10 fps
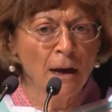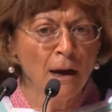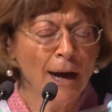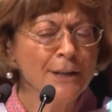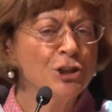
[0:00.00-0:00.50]

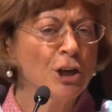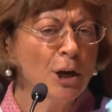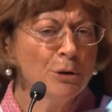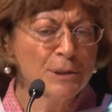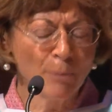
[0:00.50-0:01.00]
I
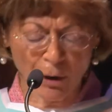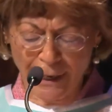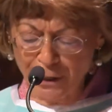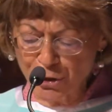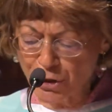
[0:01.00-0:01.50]
chose
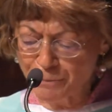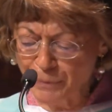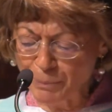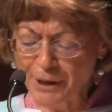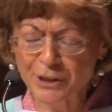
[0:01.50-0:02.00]
Monash
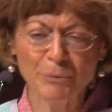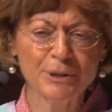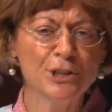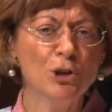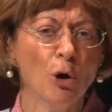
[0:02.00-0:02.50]
because it was
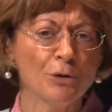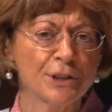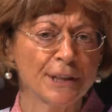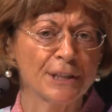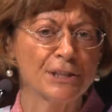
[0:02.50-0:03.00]
not
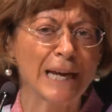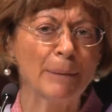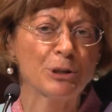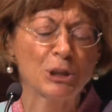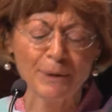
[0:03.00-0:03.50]
an
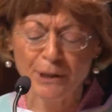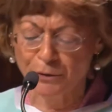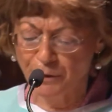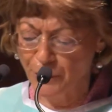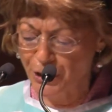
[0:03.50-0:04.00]
establishment
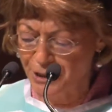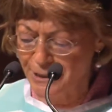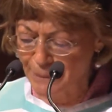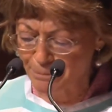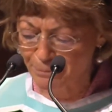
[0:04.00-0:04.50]

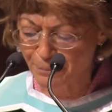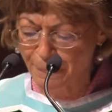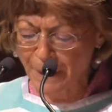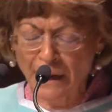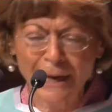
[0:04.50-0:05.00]
university.
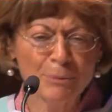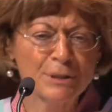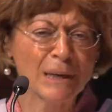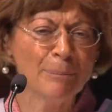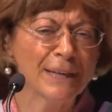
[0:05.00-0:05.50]
It was
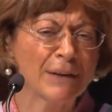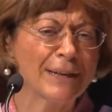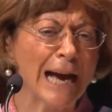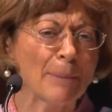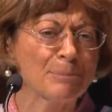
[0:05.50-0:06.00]
something of an
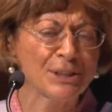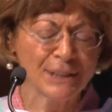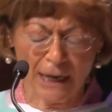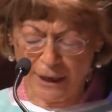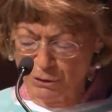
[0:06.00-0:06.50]

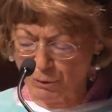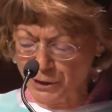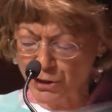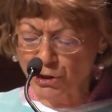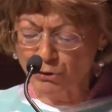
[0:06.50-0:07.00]
upstart with a
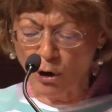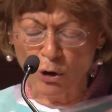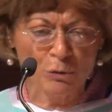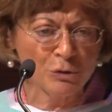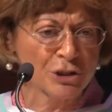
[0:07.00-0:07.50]

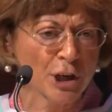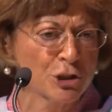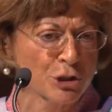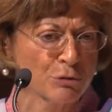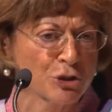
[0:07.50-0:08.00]
strong
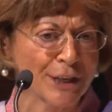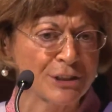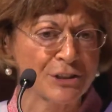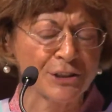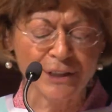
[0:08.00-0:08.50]
social
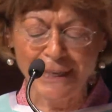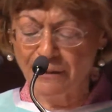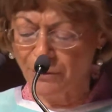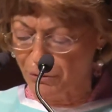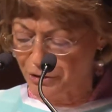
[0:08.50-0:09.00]
justice
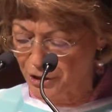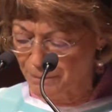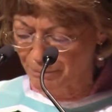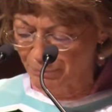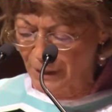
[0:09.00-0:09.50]
ethos.
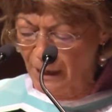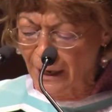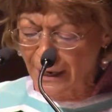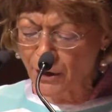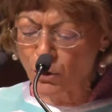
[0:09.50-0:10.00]

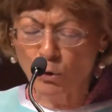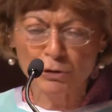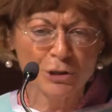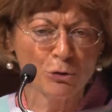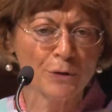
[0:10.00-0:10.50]
and a law
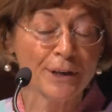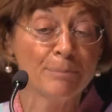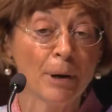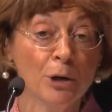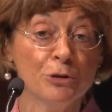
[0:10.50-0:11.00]
school that had
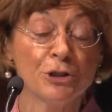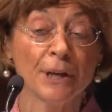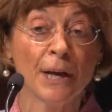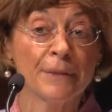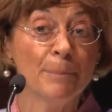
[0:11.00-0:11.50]
poached
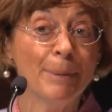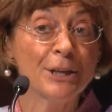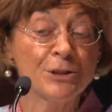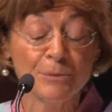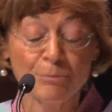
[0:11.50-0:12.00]
the best and